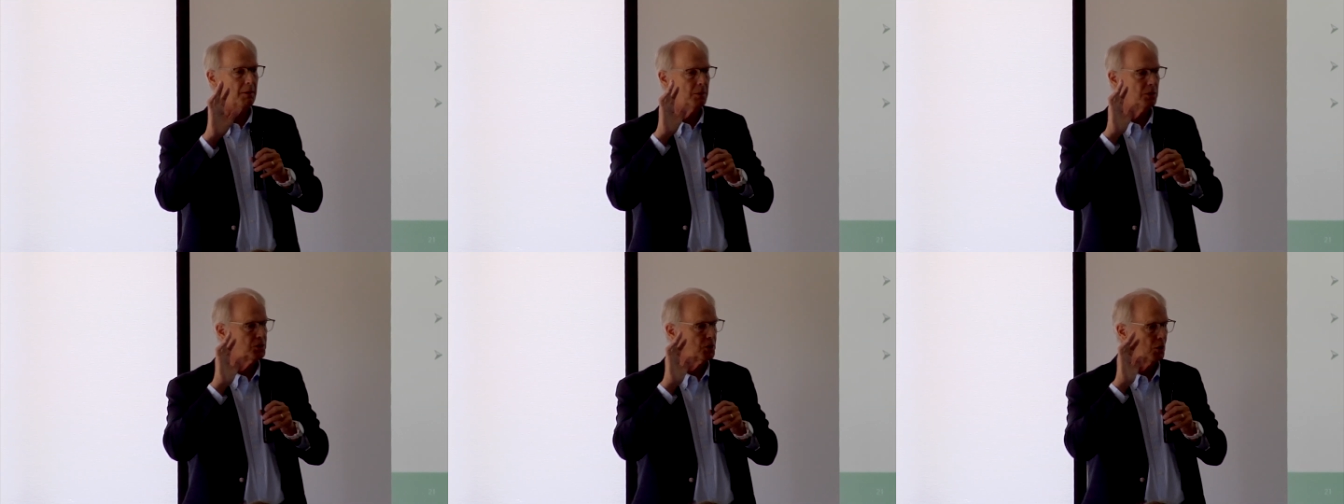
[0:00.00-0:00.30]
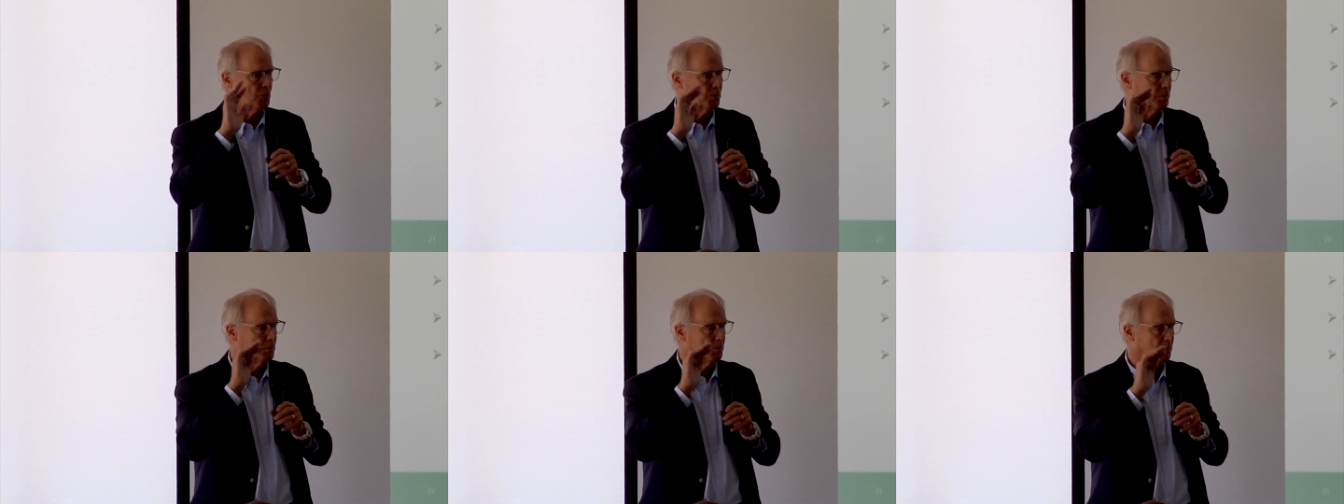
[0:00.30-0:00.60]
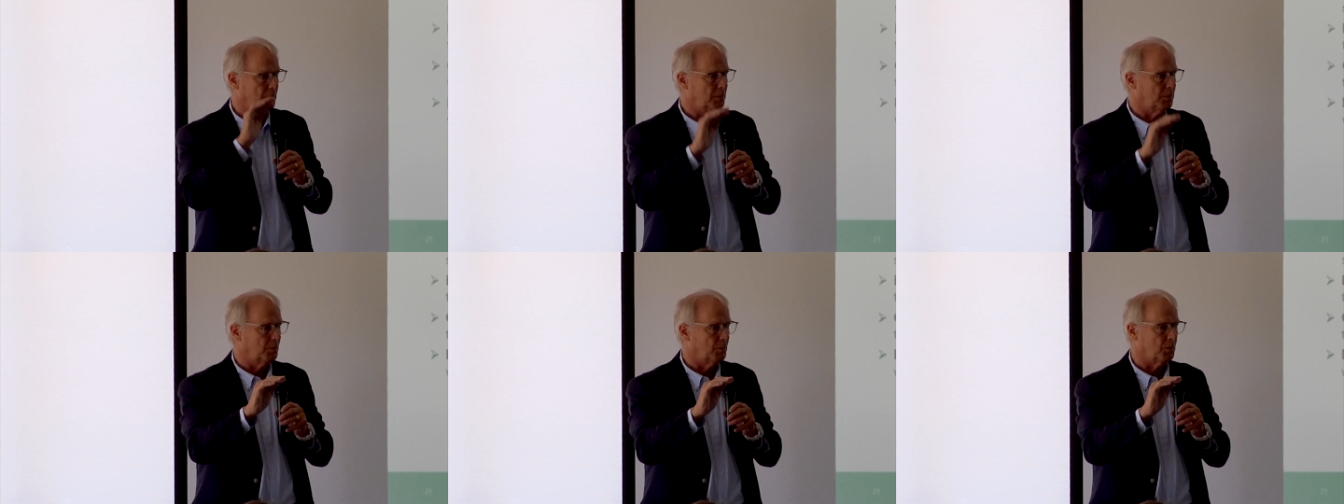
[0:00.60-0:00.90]
So
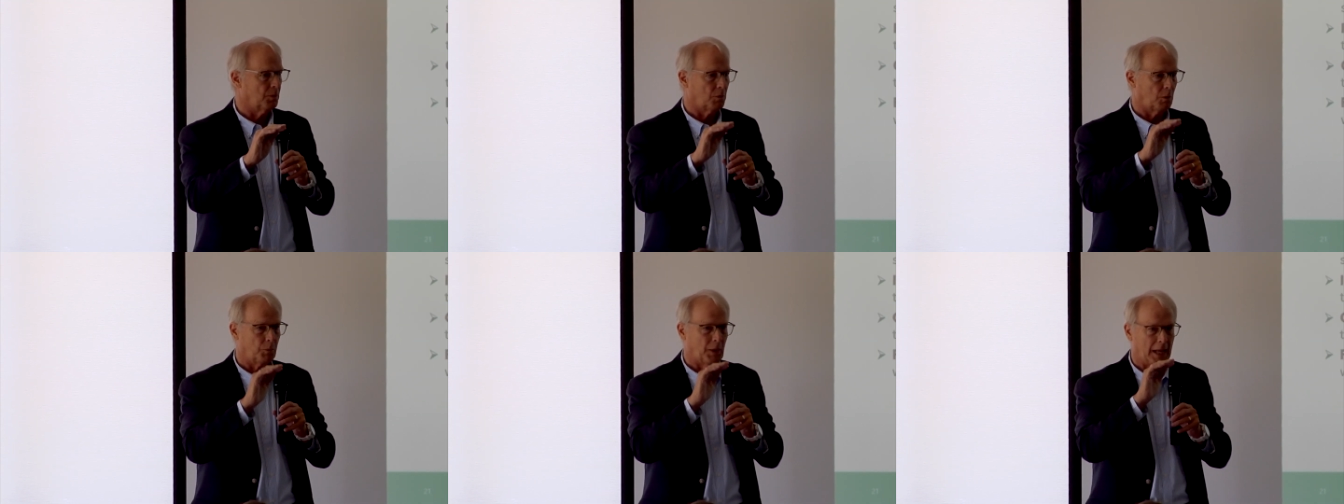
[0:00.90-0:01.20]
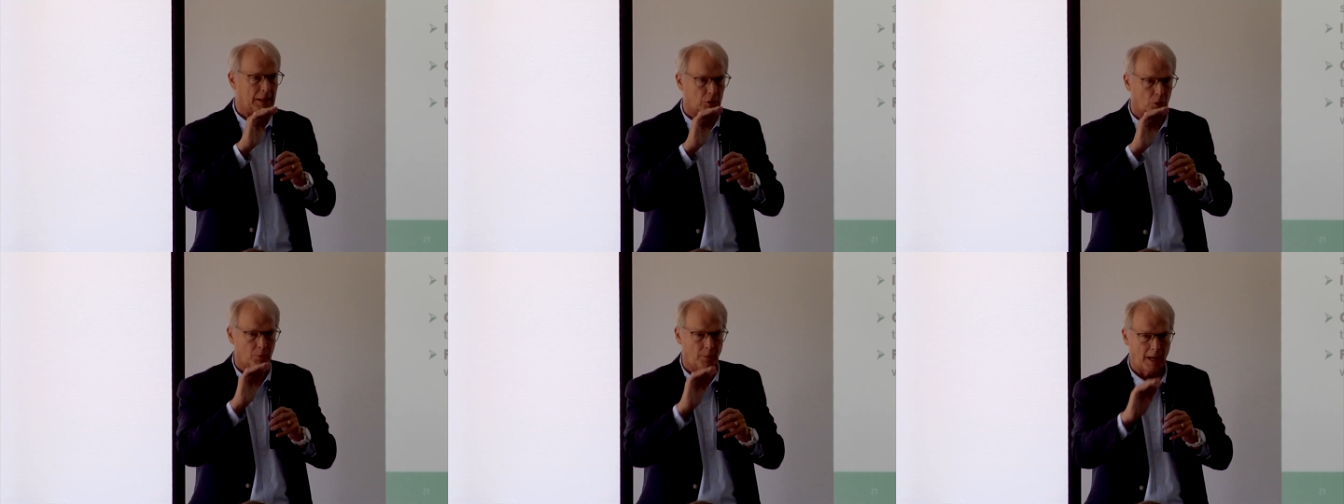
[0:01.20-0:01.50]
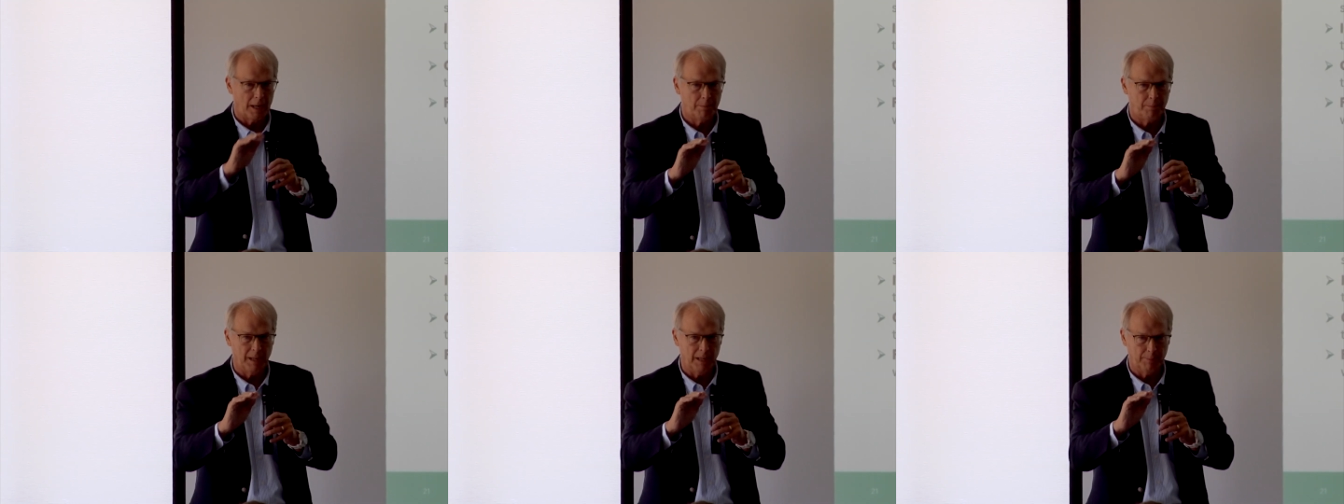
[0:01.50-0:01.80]
we had the
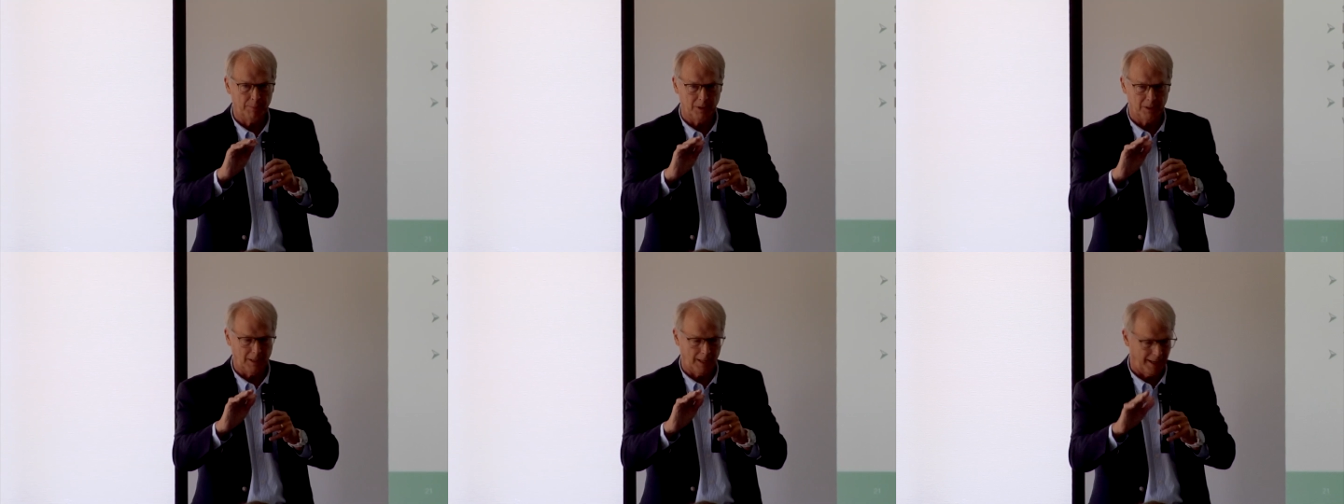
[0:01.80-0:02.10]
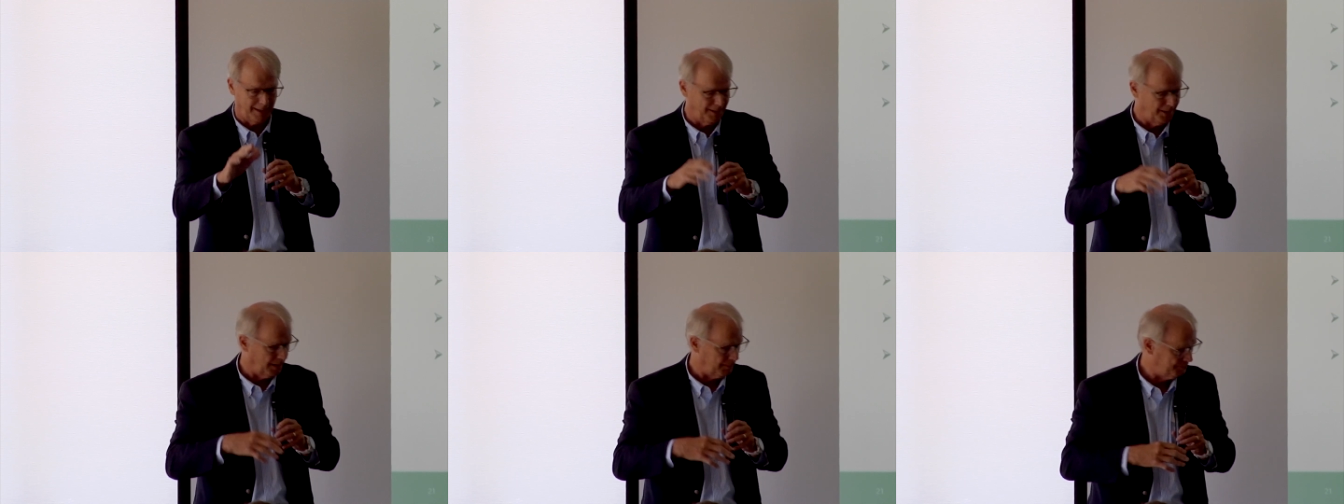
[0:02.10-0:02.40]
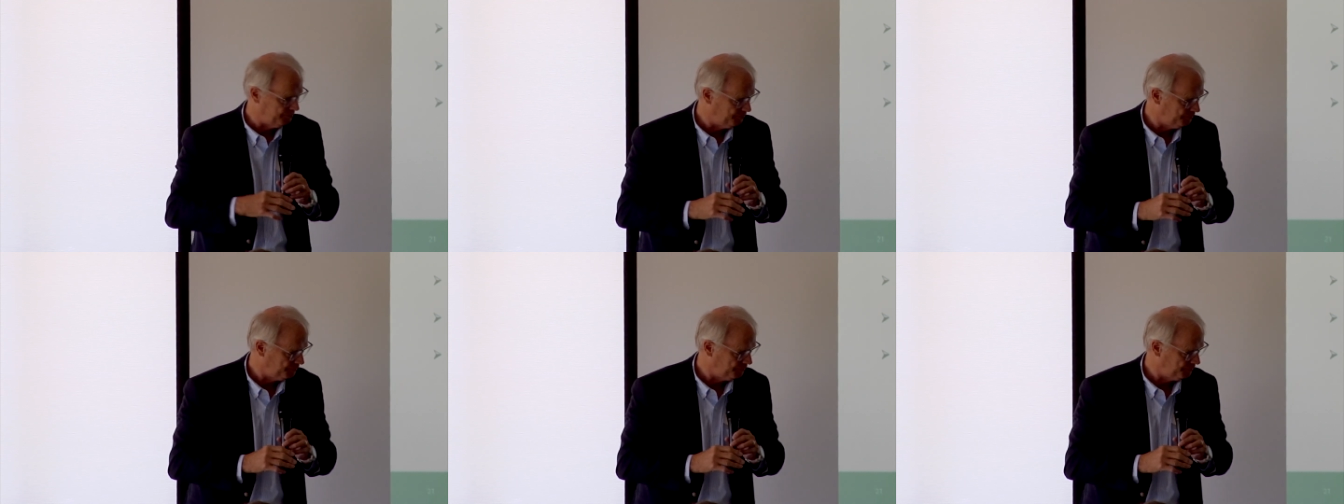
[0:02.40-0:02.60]
right people lined up.